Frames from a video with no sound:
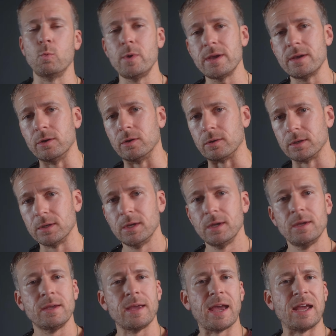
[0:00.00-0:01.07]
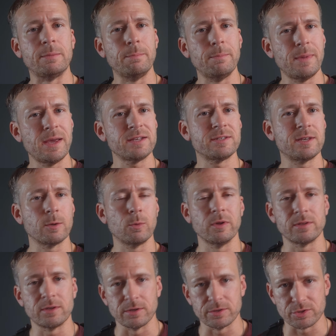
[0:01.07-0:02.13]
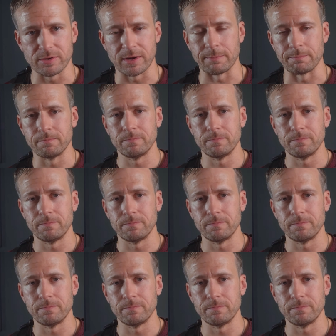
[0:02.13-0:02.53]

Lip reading: wiggle and messing with your trim.